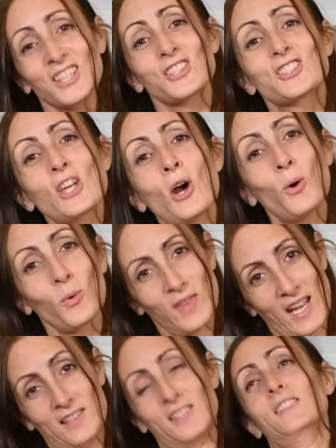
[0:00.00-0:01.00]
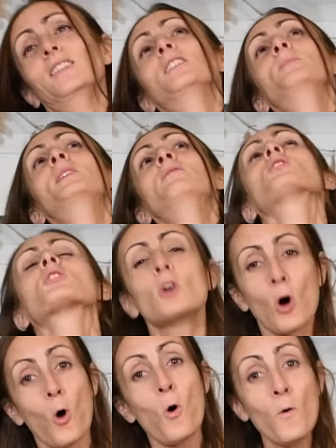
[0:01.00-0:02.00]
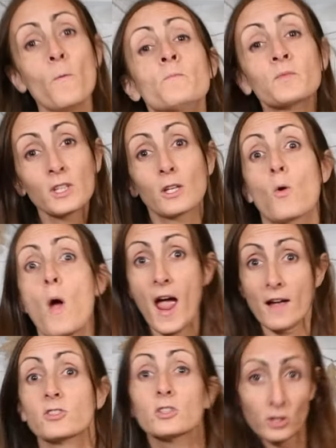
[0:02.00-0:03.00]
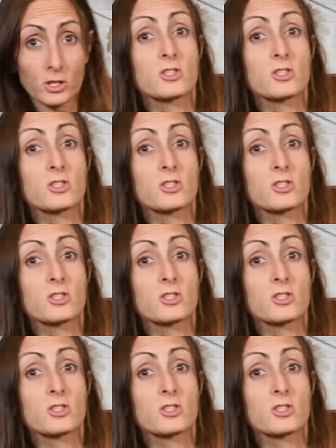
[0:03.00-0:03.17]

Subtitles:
So that's a little bit of your goal. You don't have to look